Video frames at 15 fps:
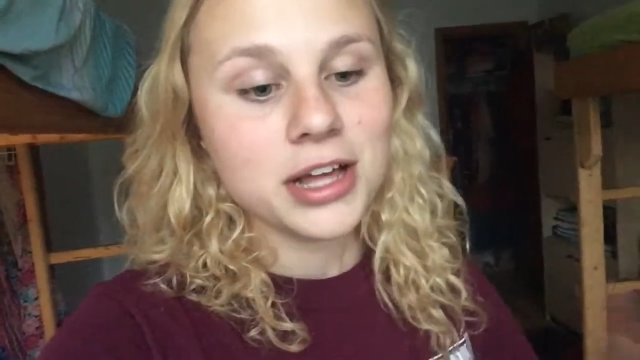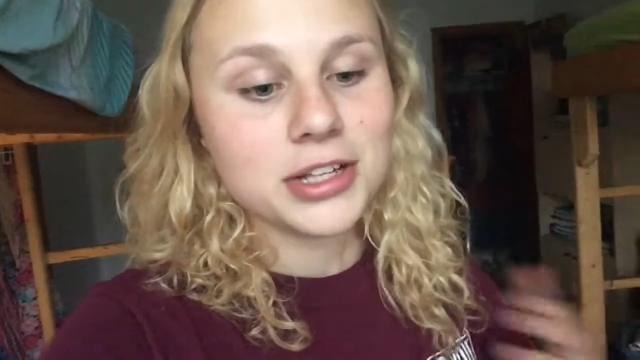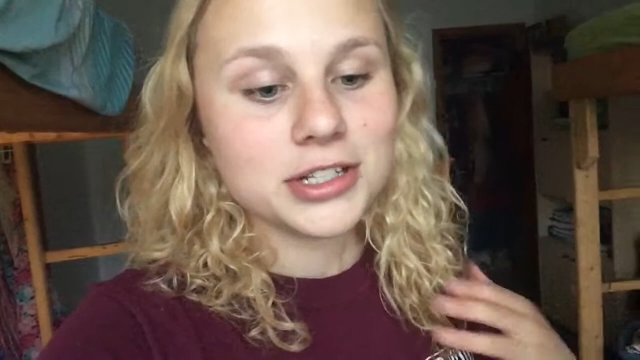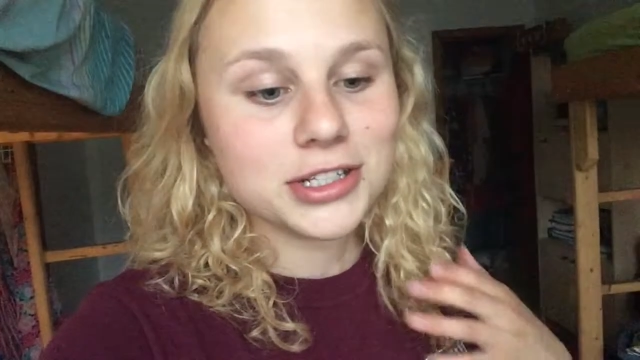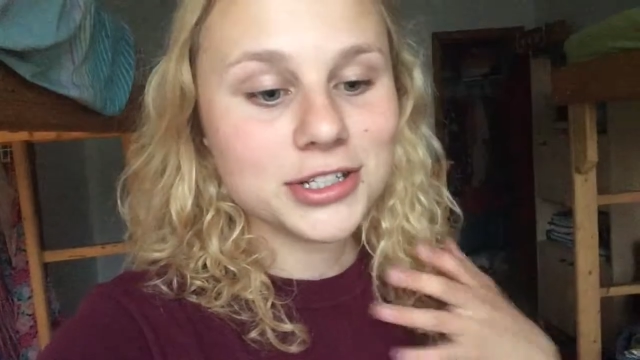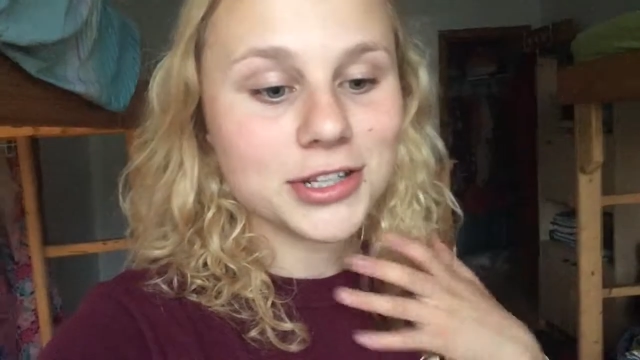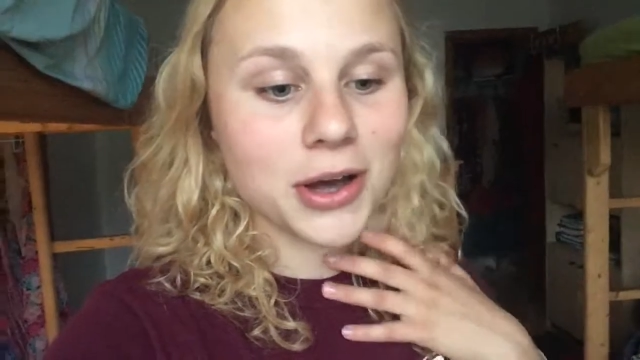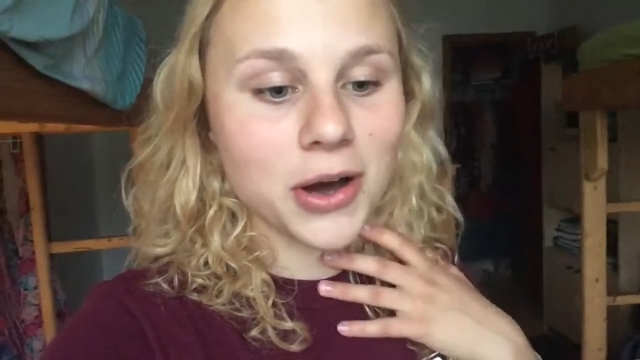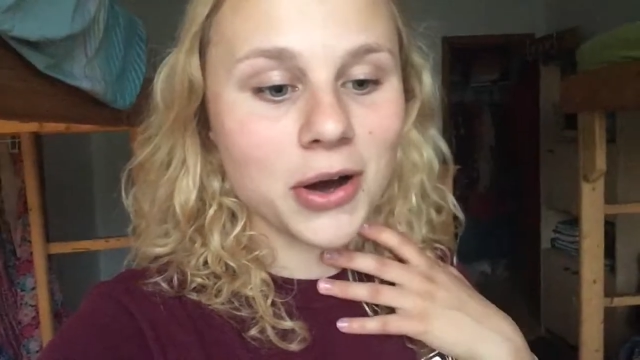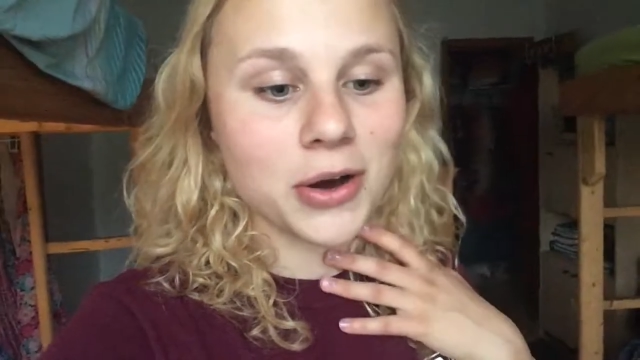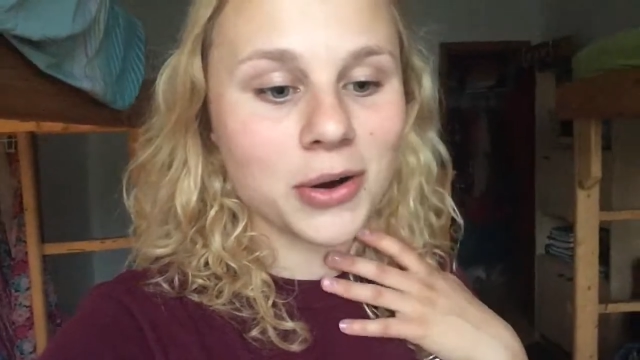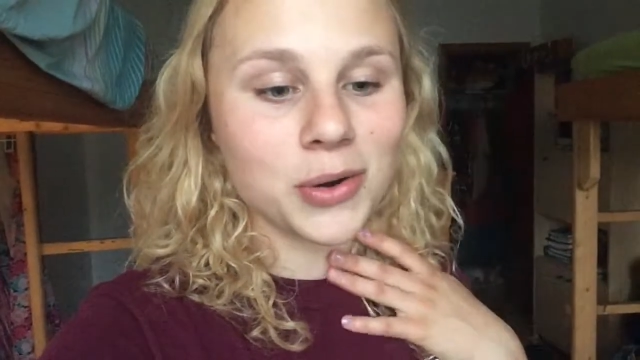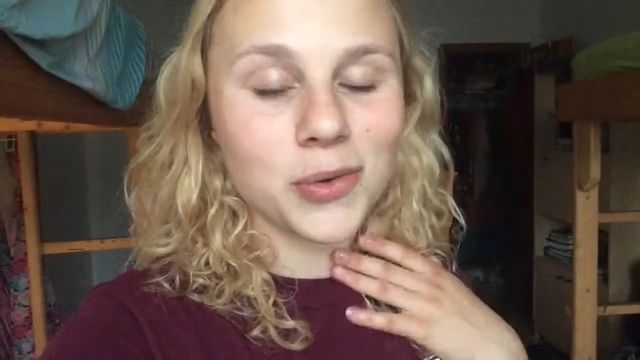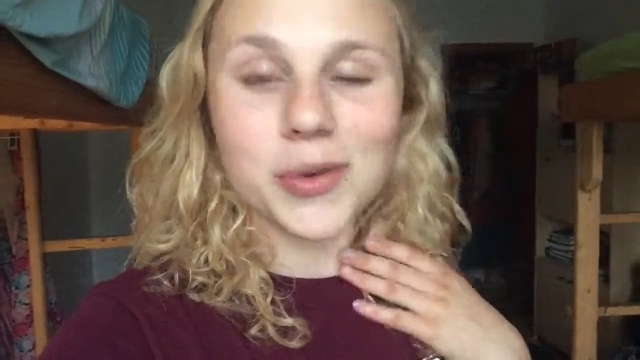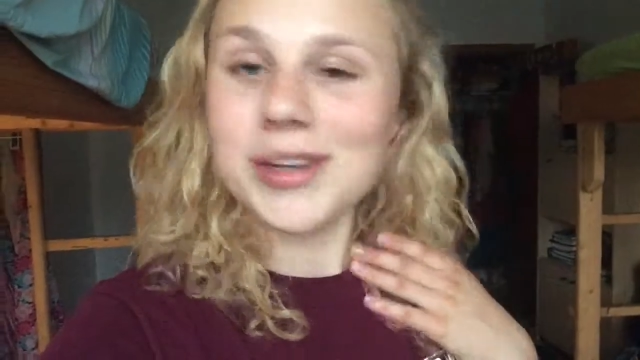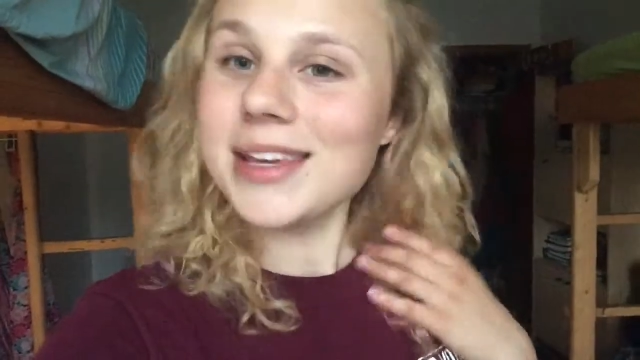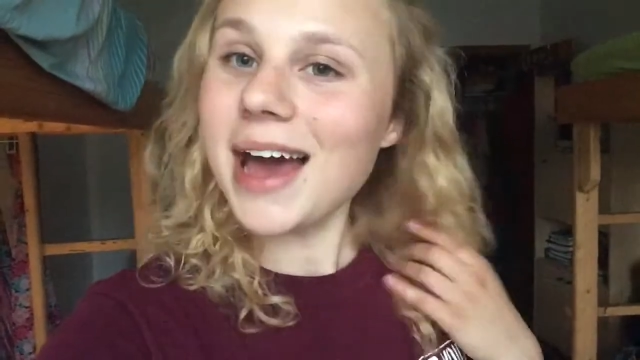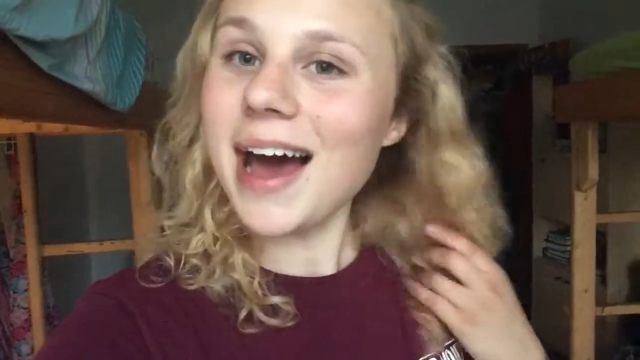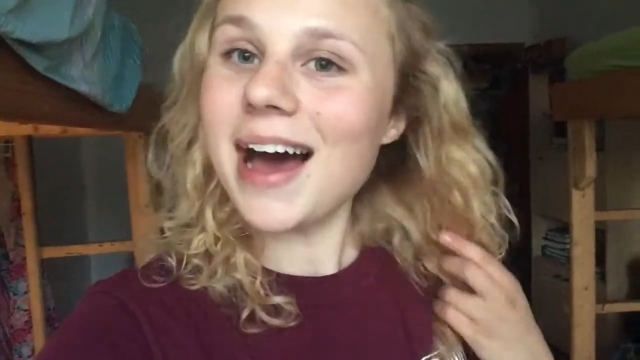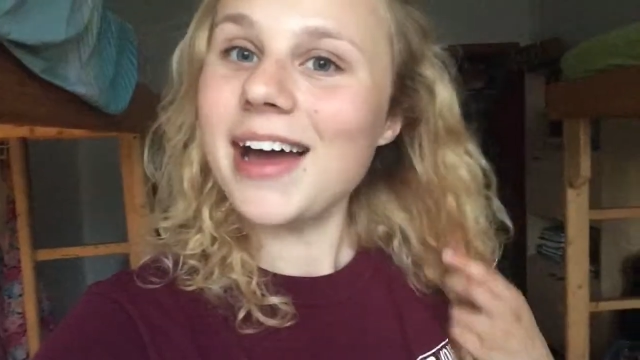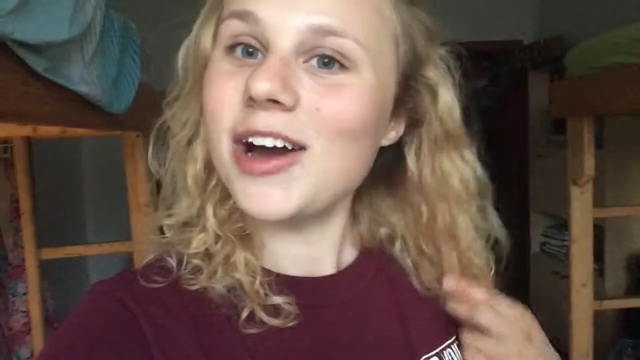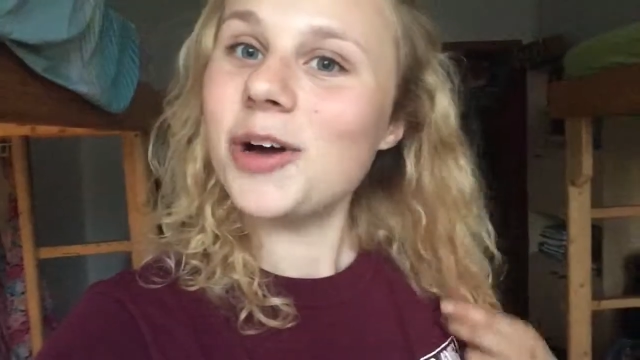So
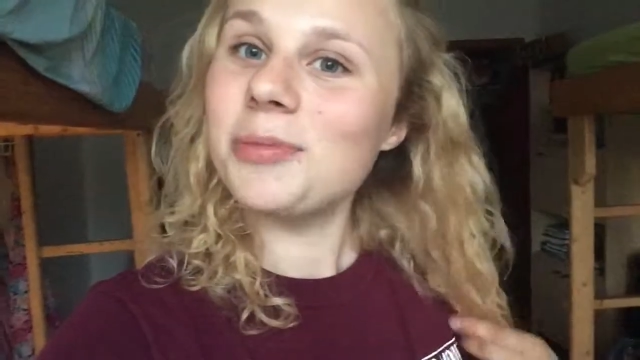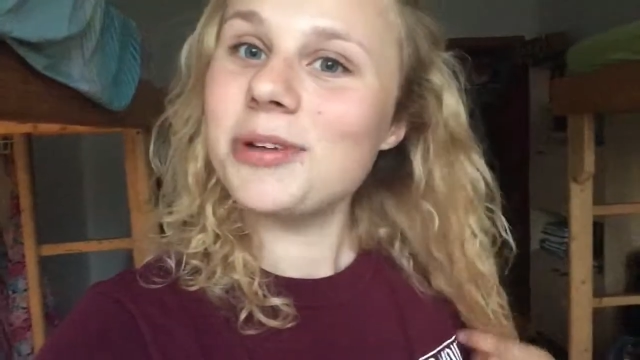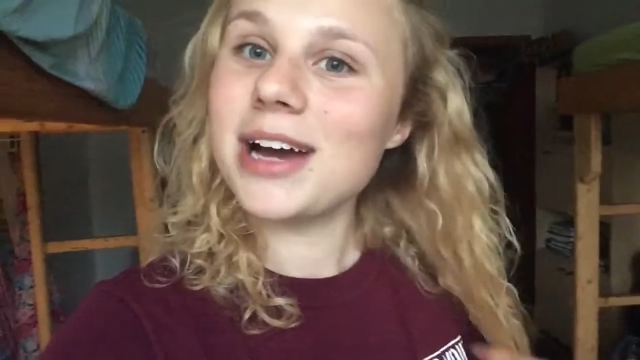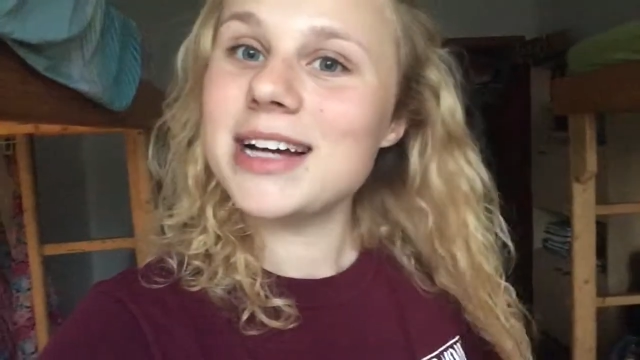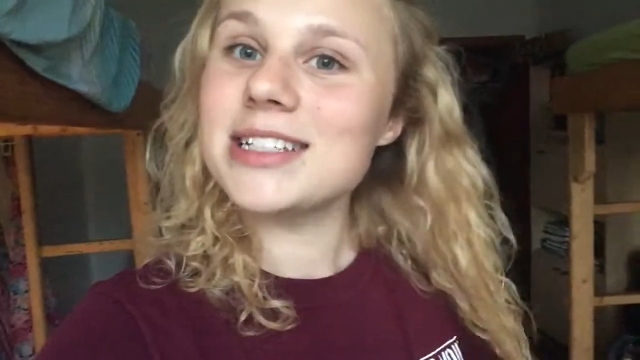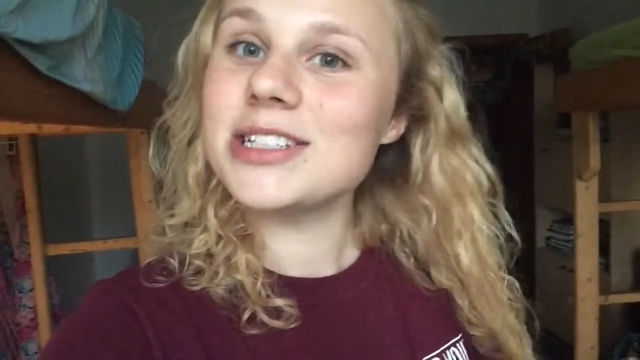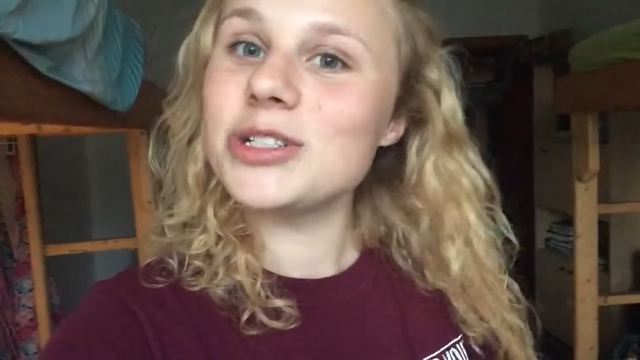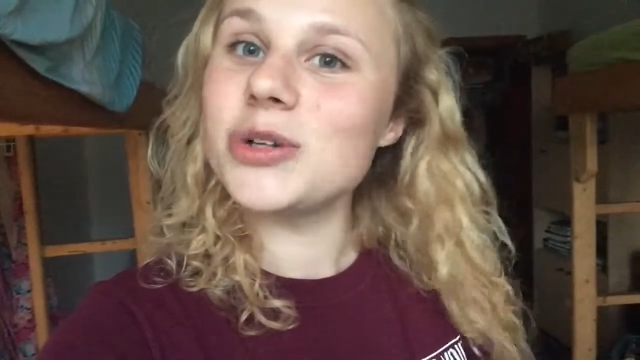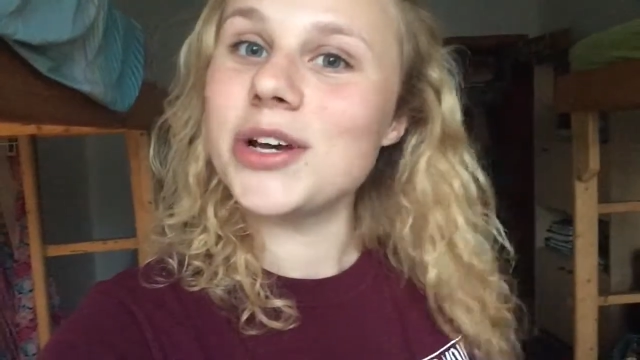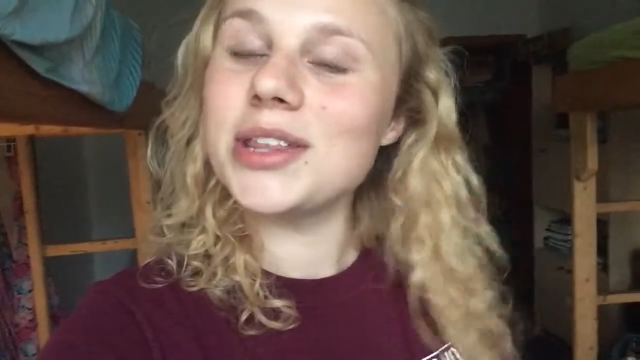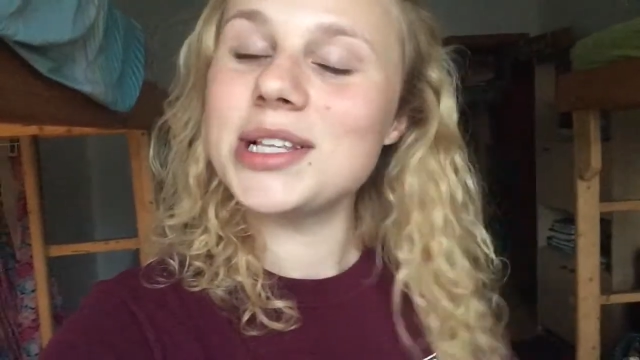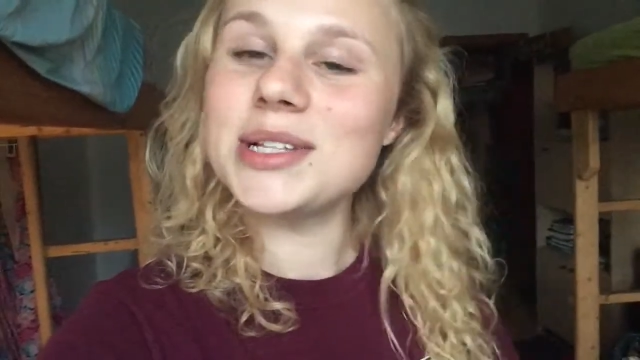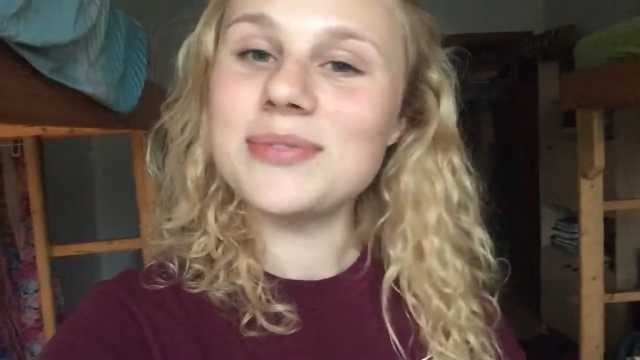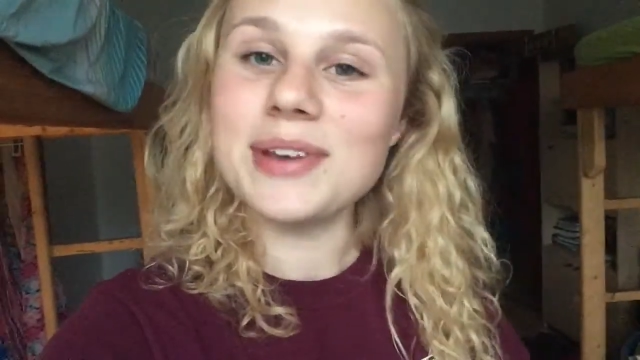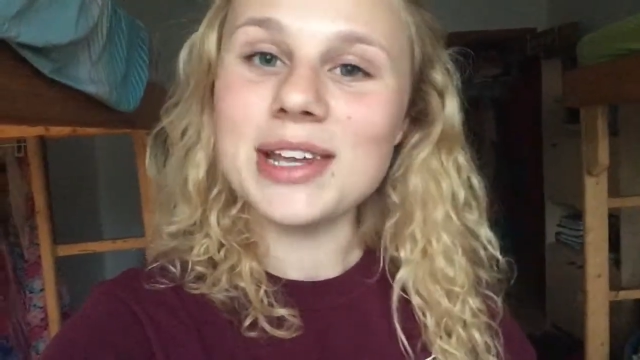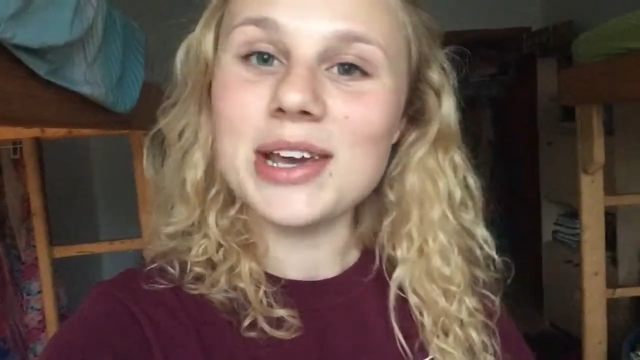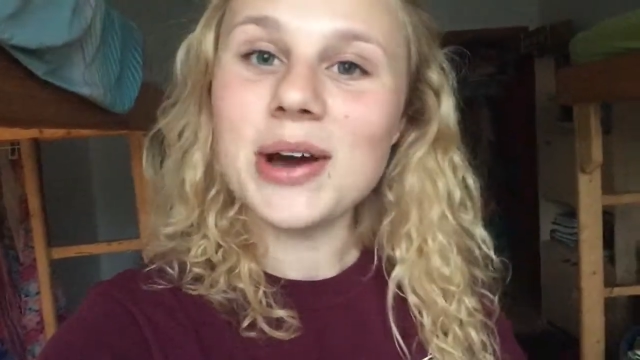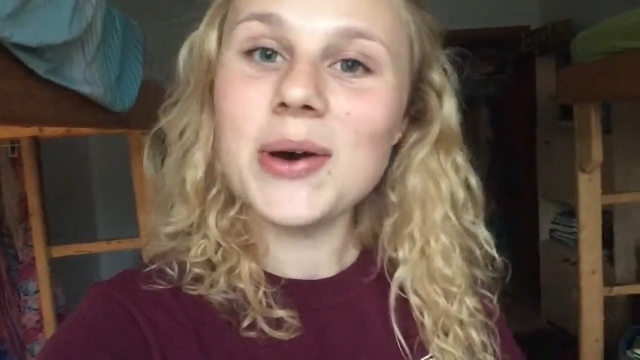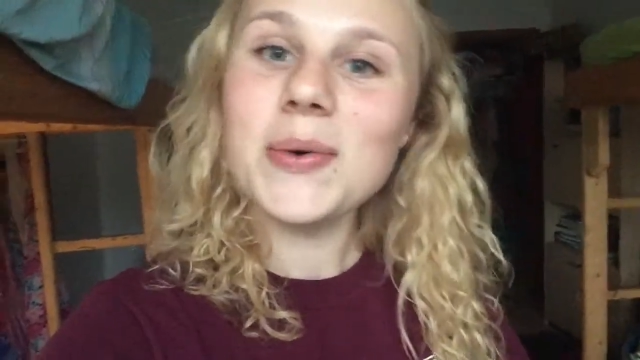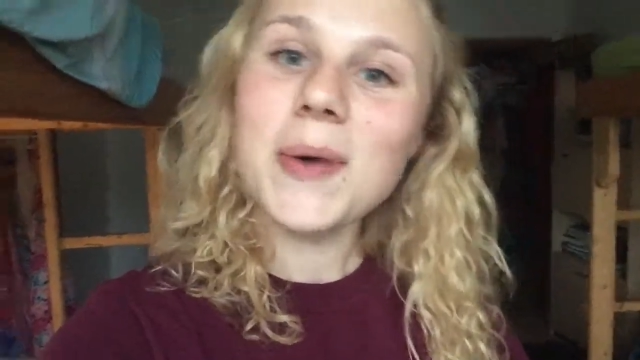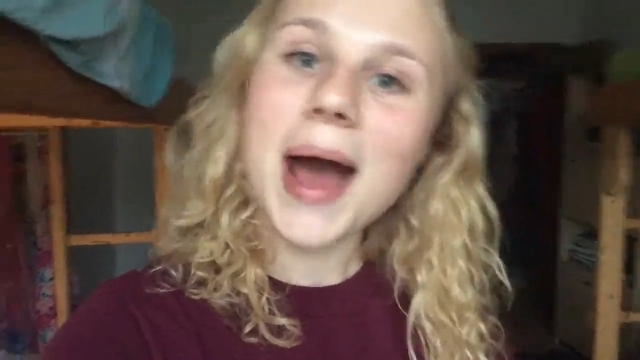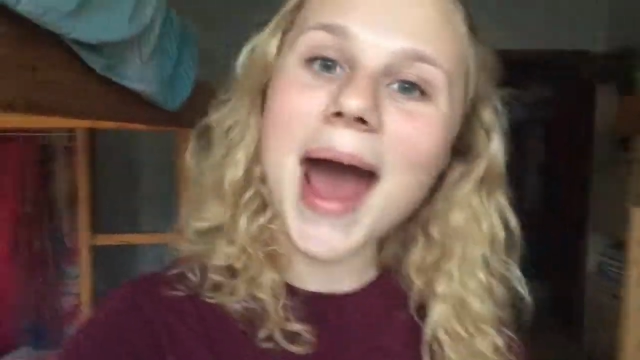yeah, I hope you guys enjoyed this
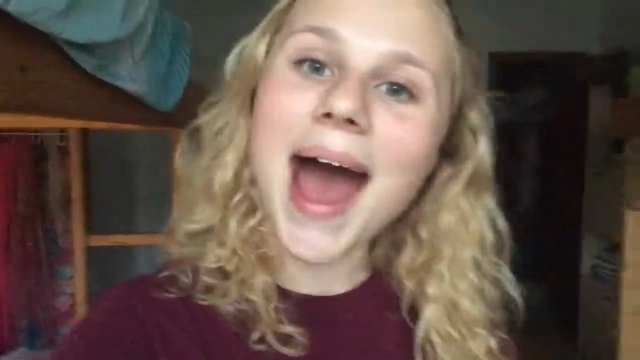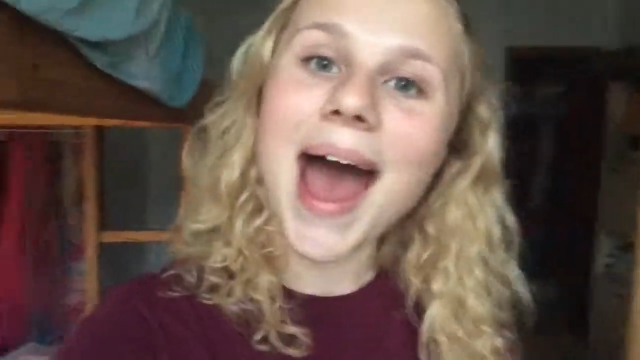video,